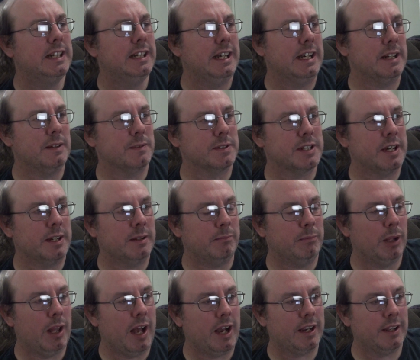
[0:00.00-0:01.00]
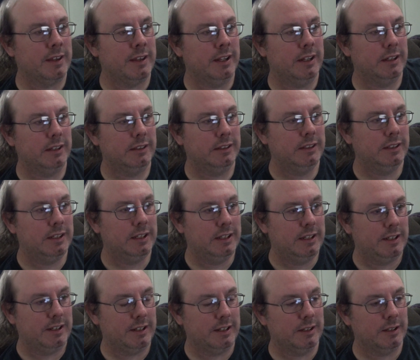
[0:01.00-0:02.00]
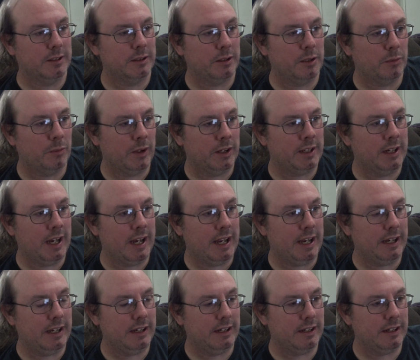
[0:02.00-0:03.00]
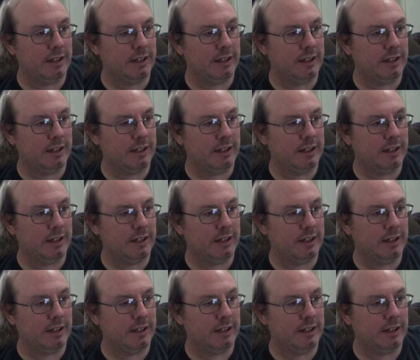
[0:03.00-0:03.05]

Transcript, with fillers: and it was kind of blocking the, the the one guy.